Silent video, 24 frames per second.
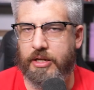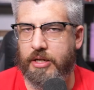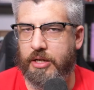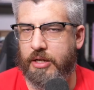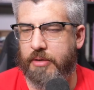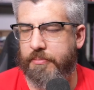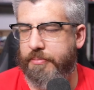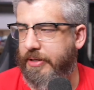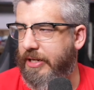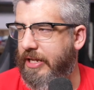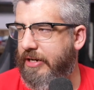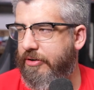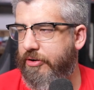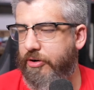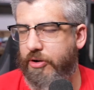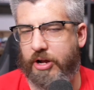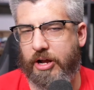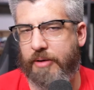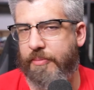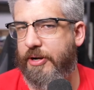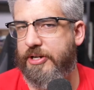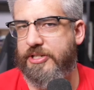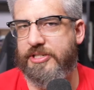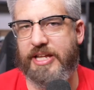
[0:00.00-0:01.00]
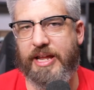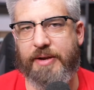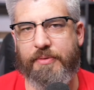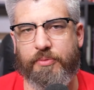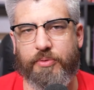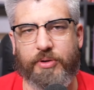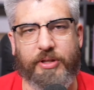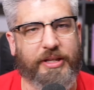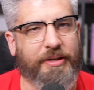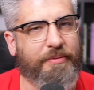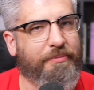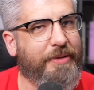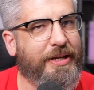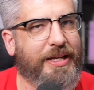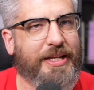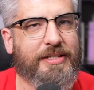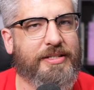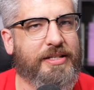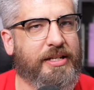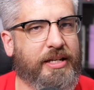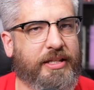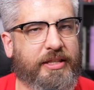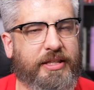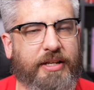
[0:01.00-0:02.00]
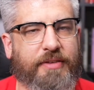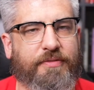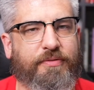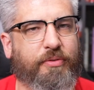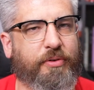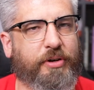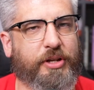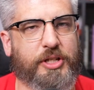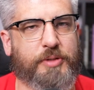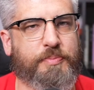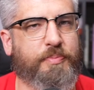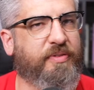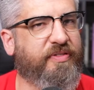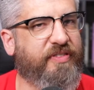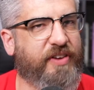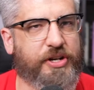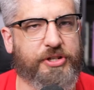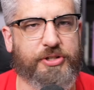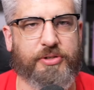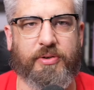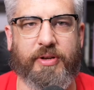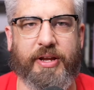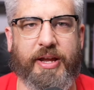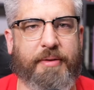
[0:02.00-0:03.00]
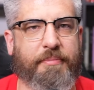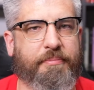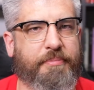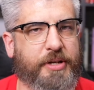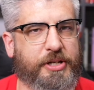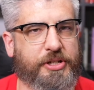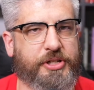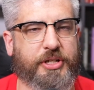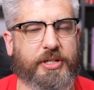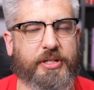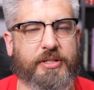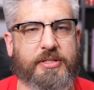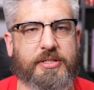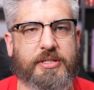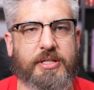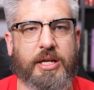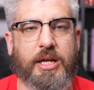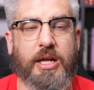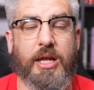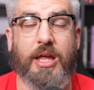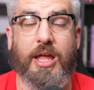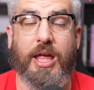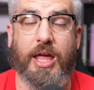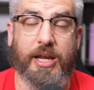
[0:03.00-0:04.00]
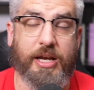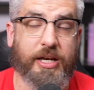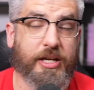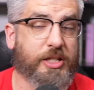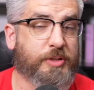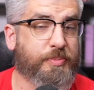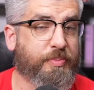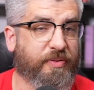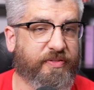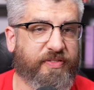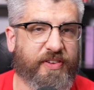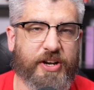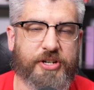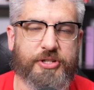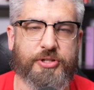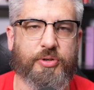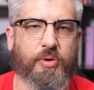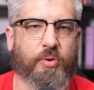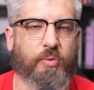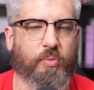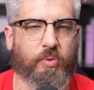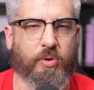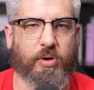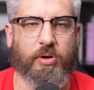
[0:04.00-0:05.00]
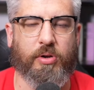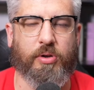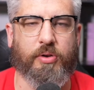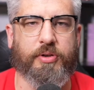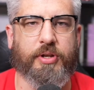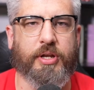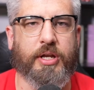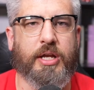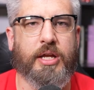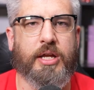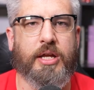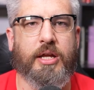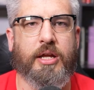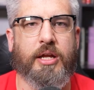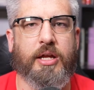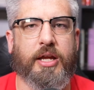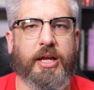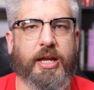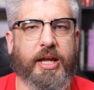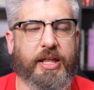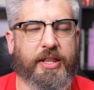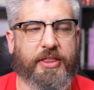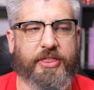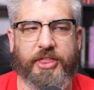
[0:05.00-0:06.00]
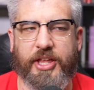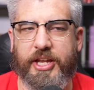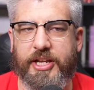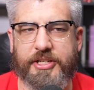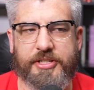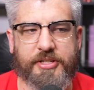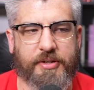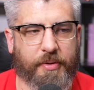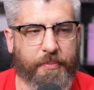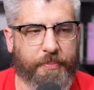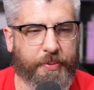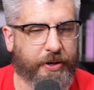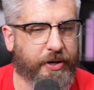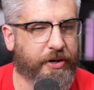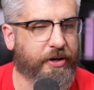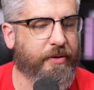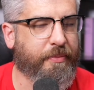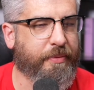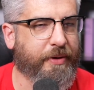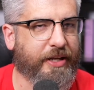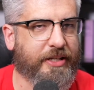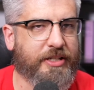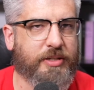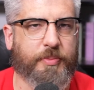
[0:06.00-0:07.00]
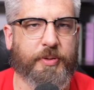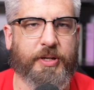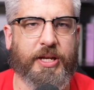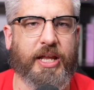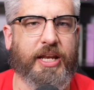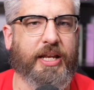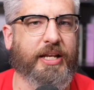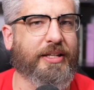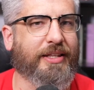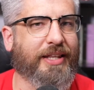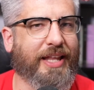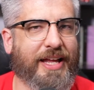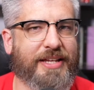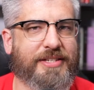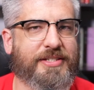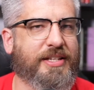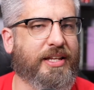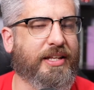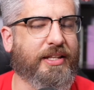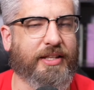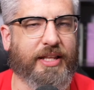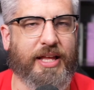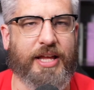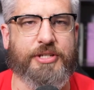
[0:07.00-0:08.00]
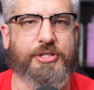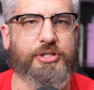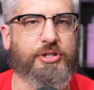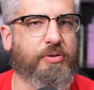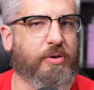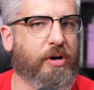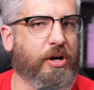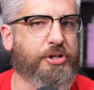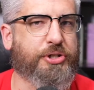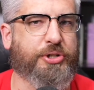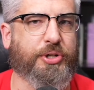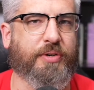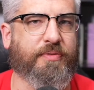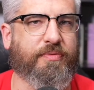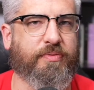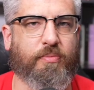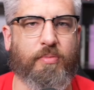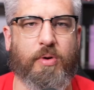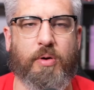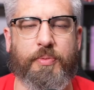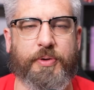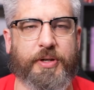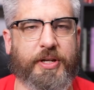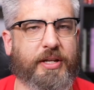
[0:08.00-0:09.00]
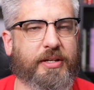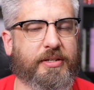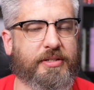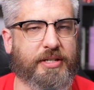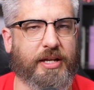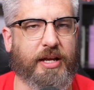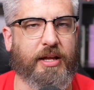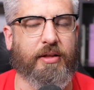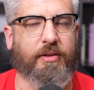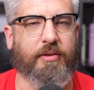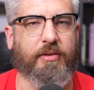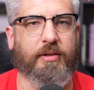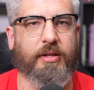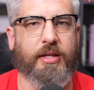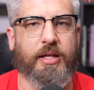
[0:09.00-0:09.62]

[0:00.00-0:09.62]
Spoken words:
But I don't know how much that really means anything for his professional ambitions. And in his professional world, things appear to me to be getting less and less structured from what we can tell.